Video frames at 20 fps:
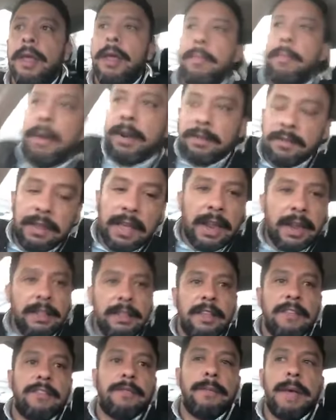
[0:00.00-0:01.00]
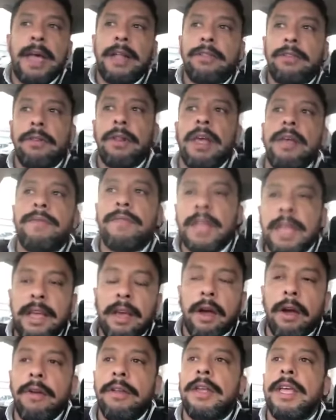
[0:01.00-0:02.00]
But it's getting dismantled as they
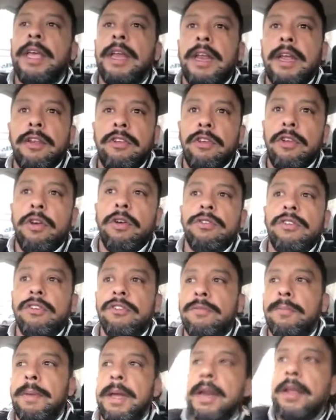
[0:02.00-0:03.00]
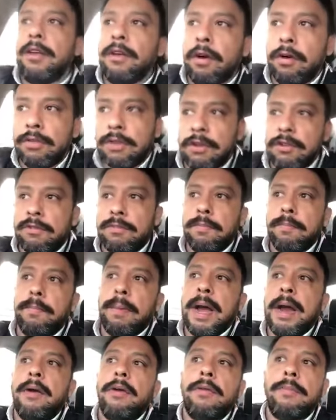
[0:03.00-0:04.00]
are getting, you know, there's
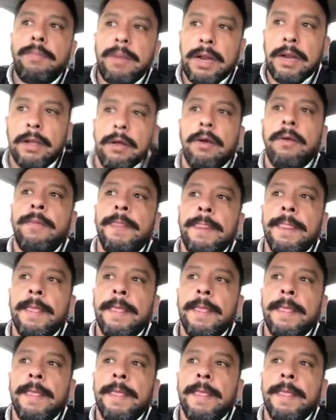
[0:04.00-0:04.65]
viral video.